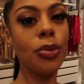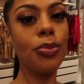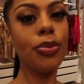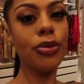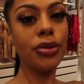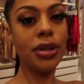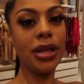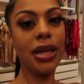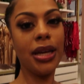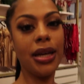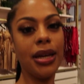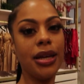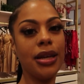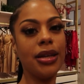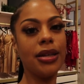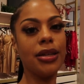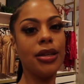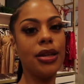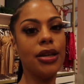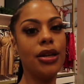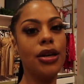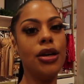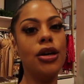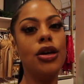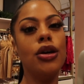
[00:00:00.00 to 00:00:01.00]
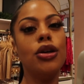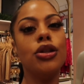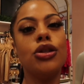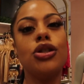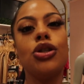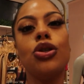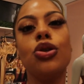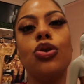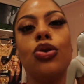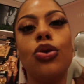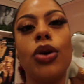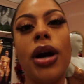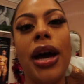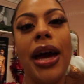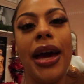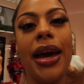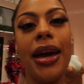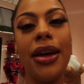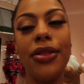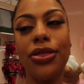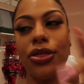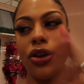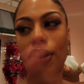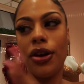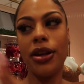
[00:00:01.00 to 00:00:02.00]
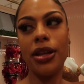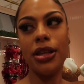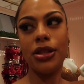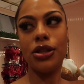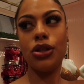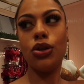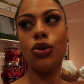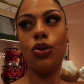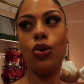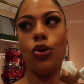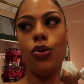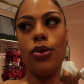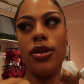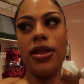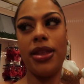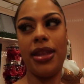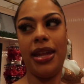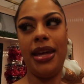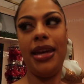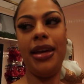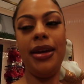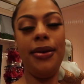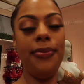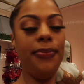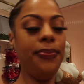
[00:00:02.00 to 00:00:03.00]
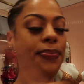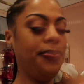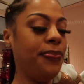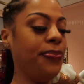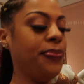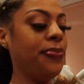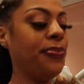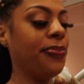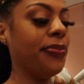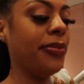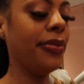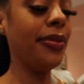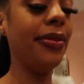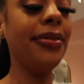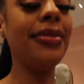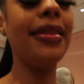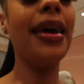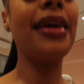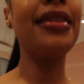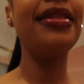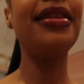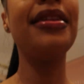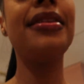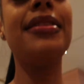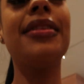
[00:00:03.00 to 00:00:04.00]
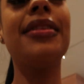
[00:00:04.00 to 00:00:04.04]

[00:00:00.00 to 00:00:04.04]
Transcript: triple D to a 32C. That's